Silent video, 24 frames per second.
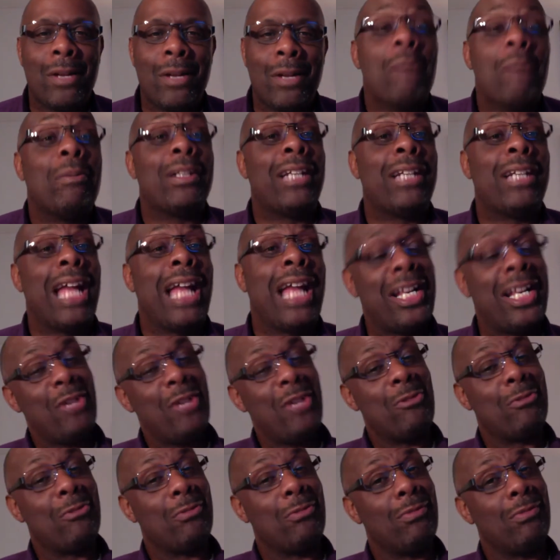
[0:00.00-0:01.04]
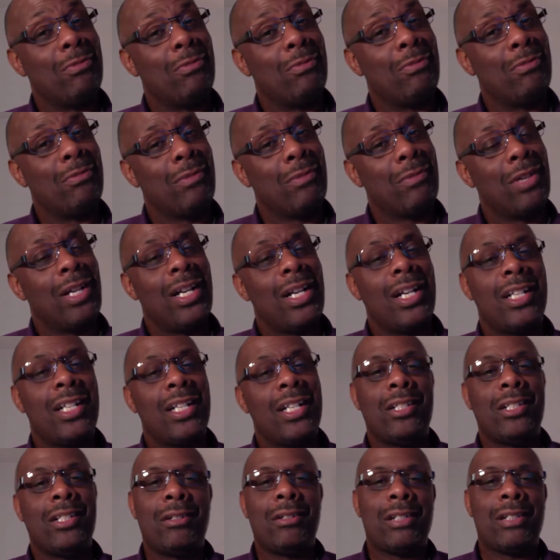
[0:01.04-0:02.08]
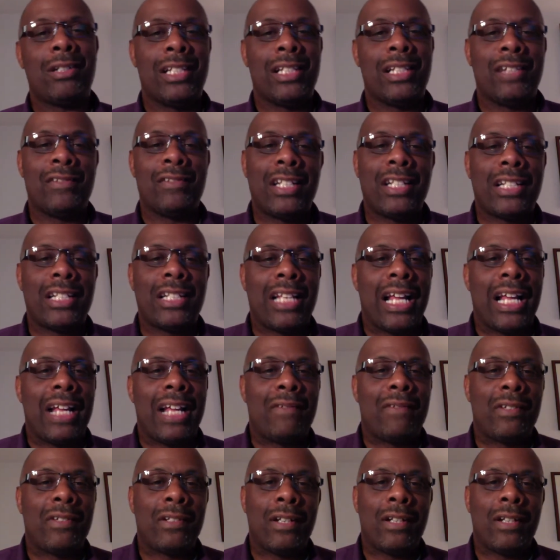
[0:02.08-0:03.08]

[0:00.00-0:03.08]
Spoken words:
But not you. You're living the life.